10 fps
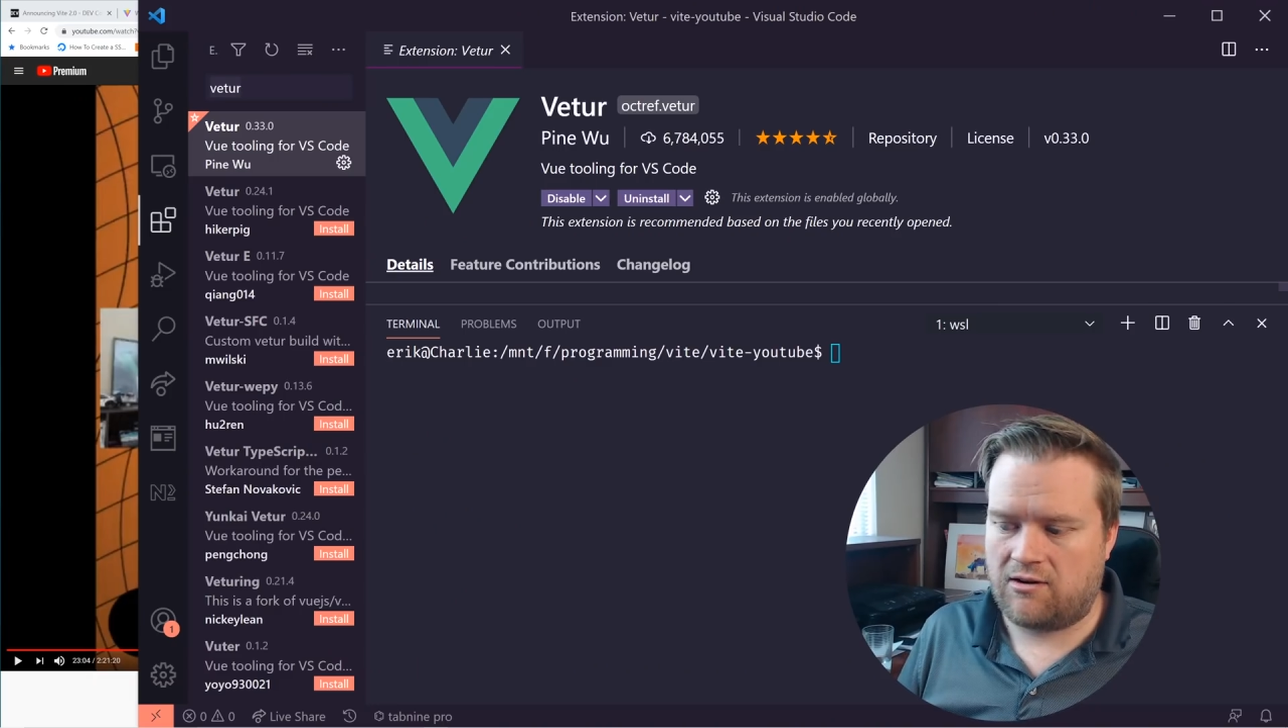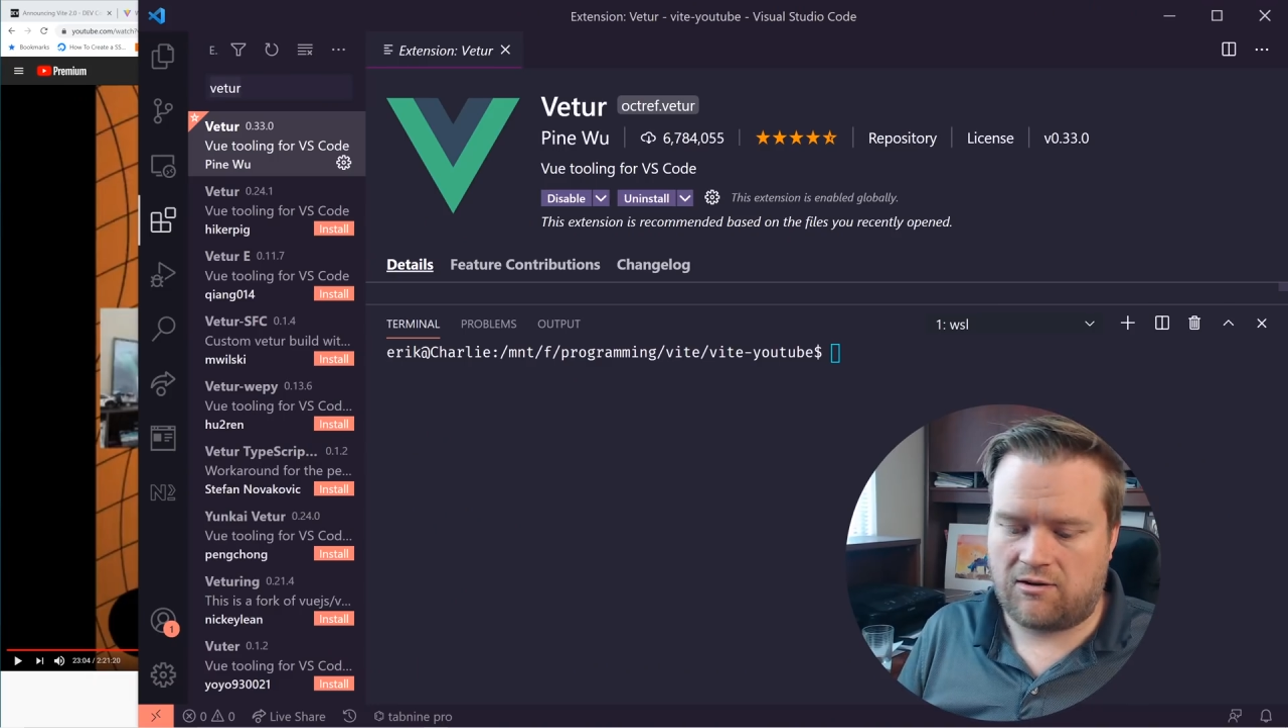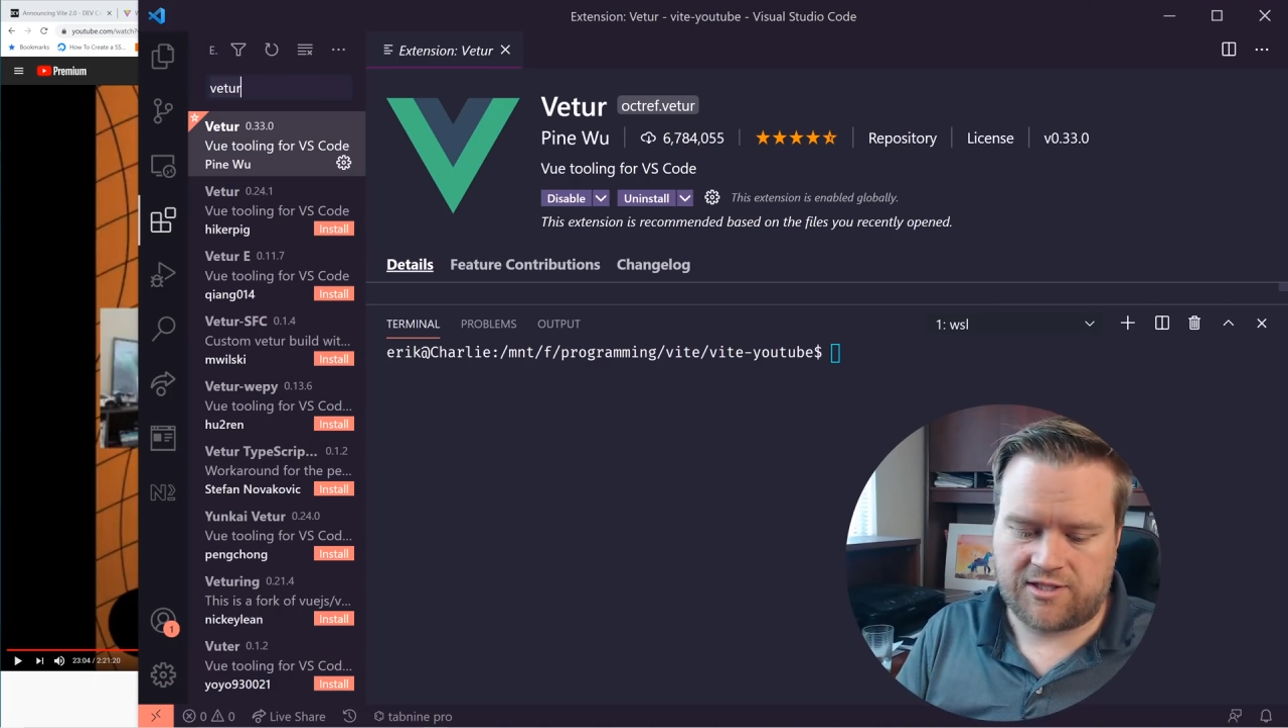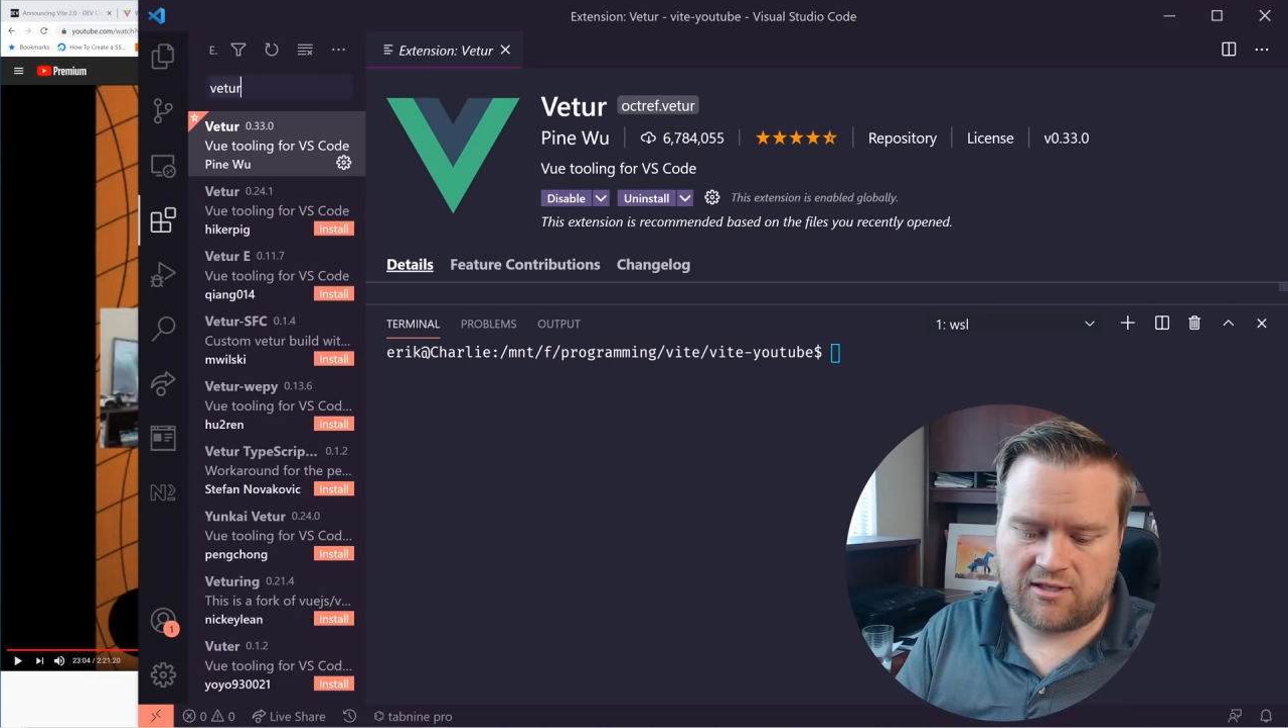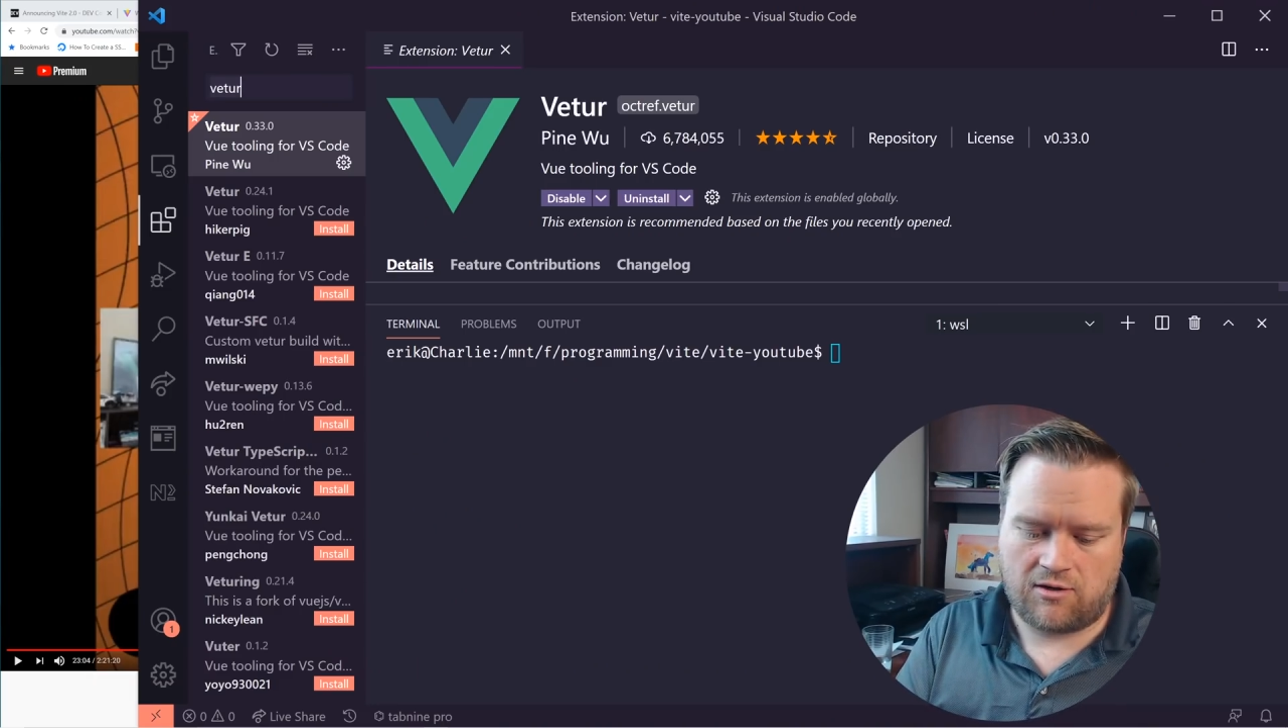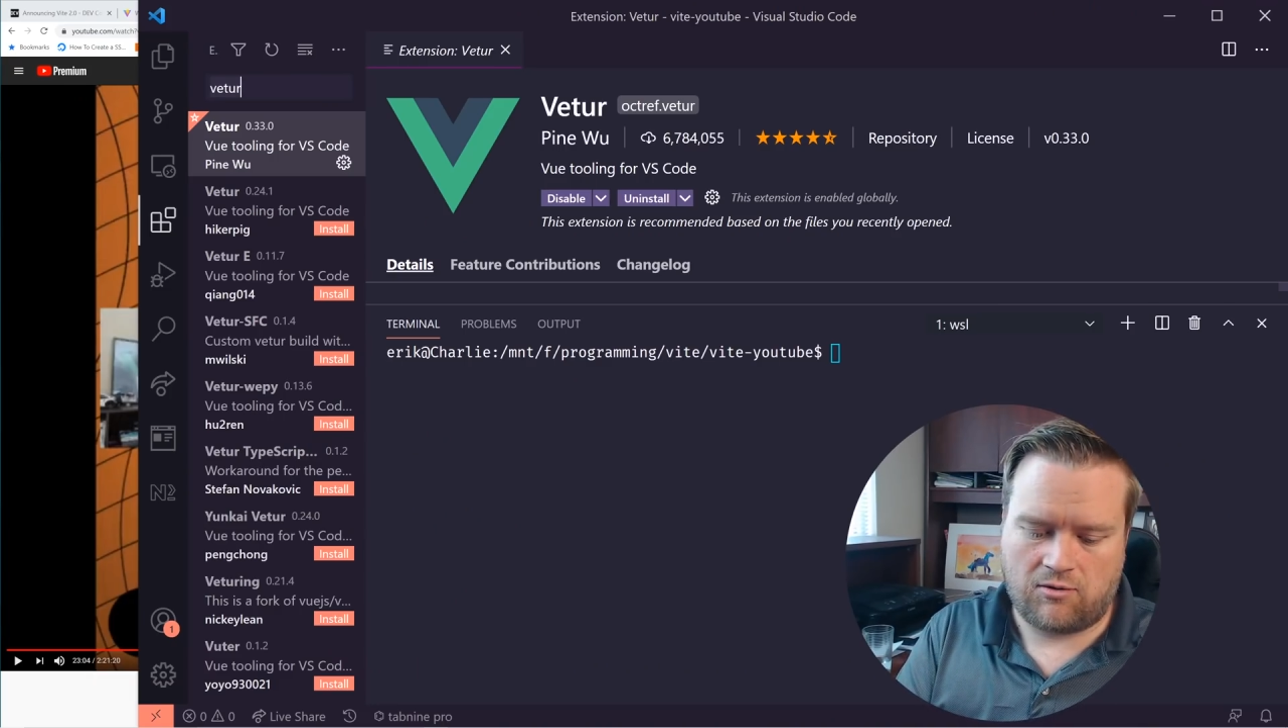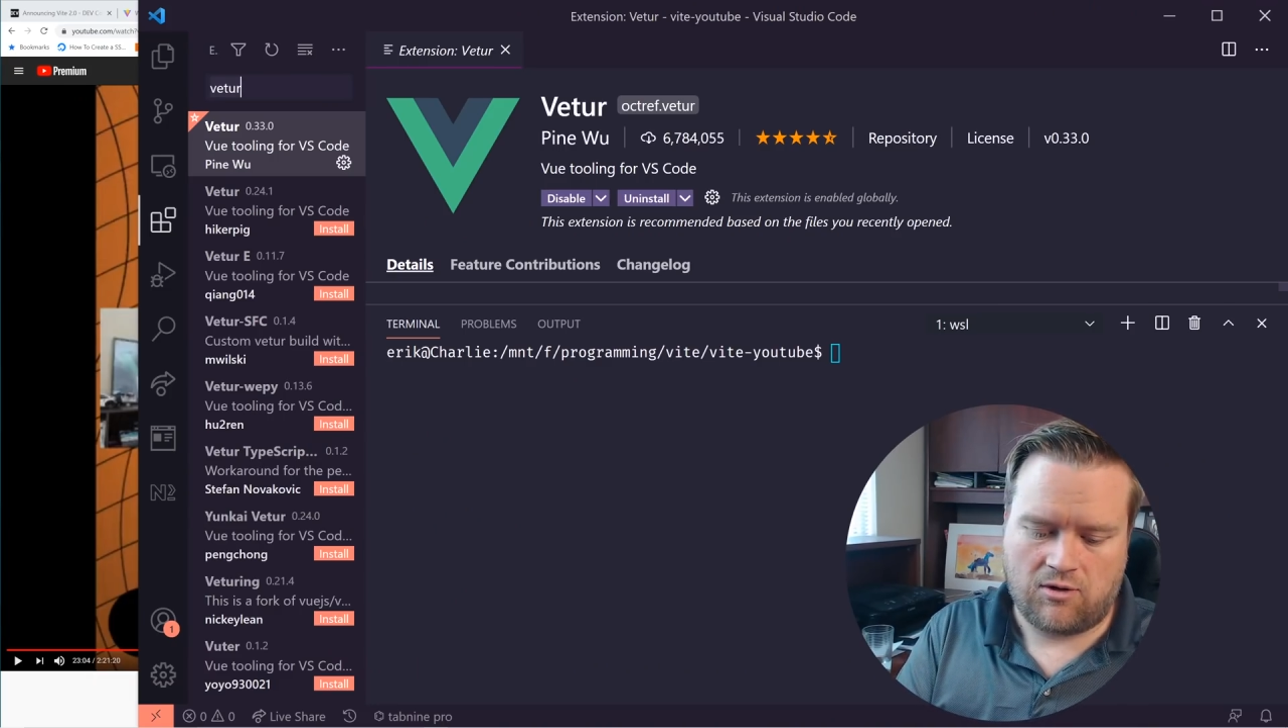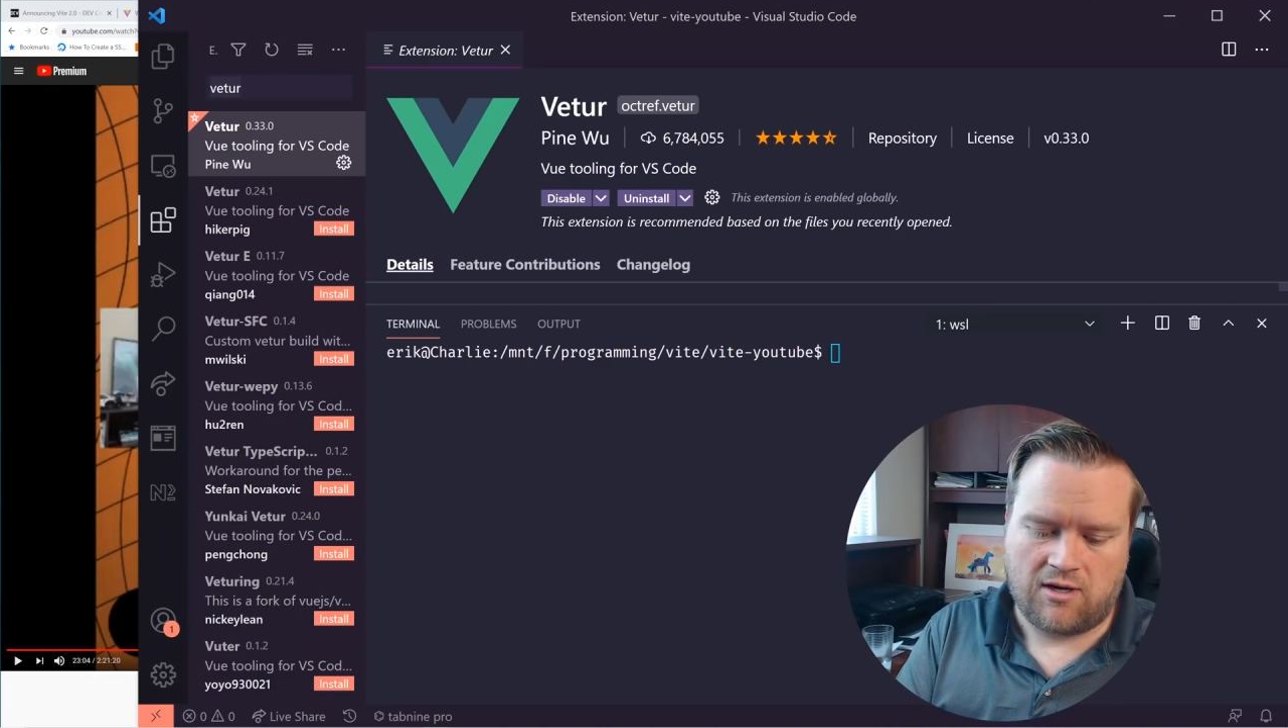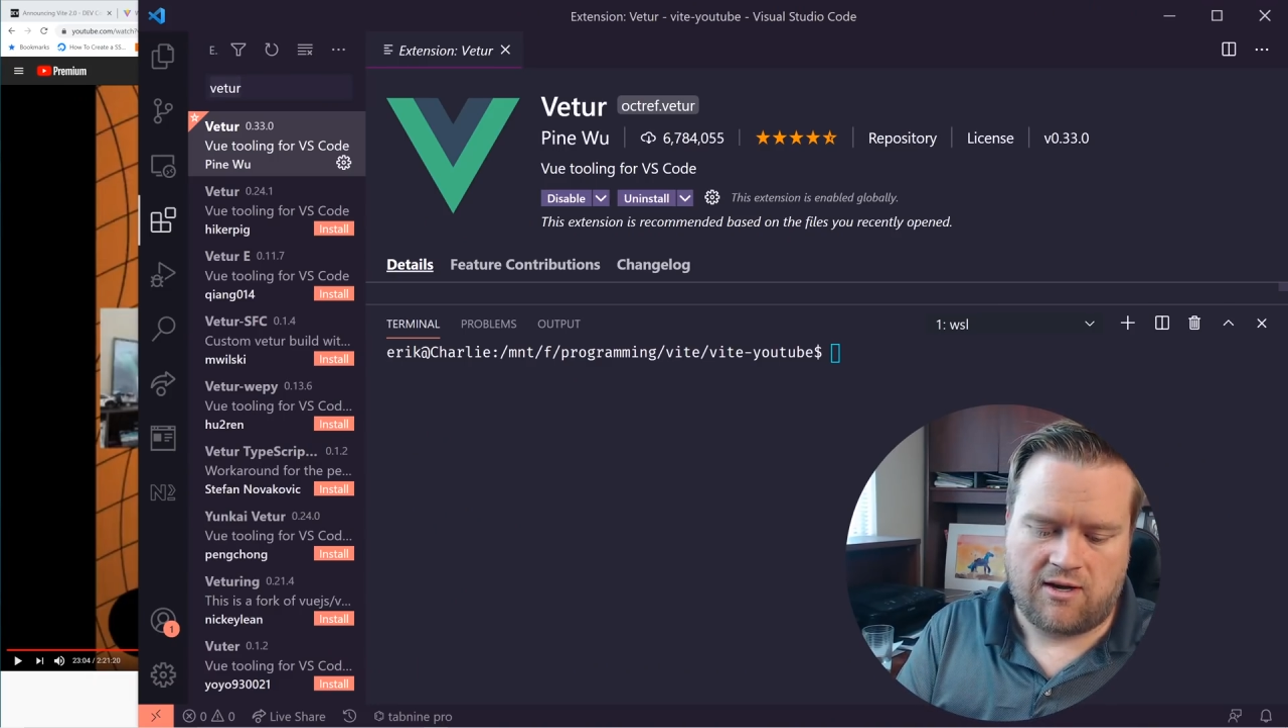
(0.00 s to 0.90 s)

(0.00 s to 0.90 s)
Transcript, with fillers: also